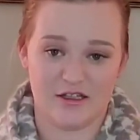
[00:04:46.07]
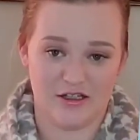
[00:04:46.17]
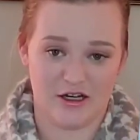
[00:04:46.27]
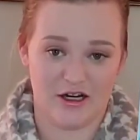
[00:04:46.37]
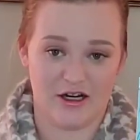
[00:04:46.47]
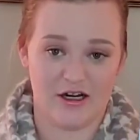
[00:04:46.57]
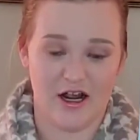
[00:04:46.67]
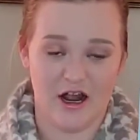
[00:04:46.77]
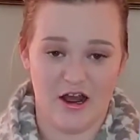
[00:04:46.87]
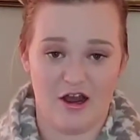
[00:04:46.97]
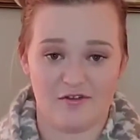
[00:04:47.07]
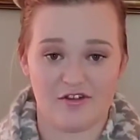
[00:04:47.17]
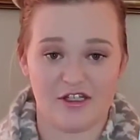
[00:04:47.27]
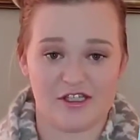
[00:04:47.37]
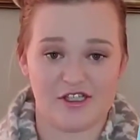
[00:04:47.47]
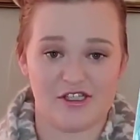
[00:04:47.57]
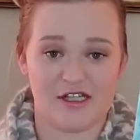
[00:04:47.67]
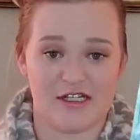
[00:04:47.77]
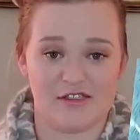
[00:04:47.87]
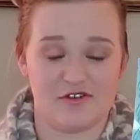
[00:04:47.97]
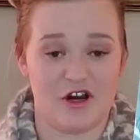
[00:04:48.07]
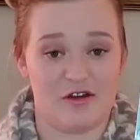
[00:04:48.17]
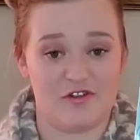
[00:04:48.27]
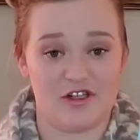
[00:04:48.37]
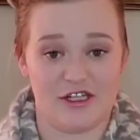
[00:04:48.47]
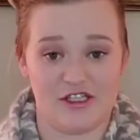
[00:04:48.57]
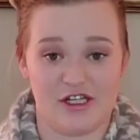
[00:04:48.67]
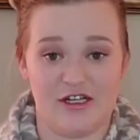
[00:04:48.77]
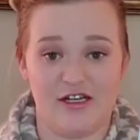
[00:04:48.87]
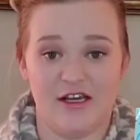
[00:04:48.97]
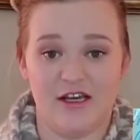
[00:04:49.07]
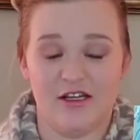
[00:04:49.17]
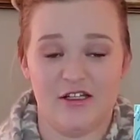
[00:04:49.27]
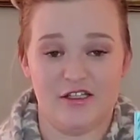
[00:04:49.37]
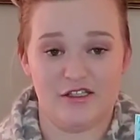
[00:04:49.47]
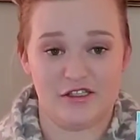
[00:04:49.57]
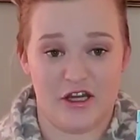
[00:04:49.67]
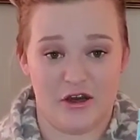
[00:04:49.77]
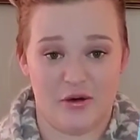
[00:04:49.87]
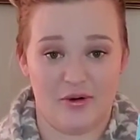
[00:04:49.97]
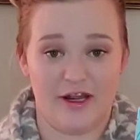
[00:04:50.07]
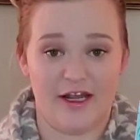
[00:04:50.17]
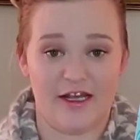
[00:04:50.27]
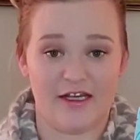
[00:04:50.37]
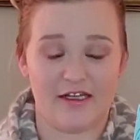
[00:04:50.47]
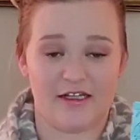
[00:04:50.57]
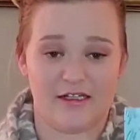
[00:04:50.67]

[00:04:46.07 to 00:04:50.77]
your ovulation test for ovulation. So it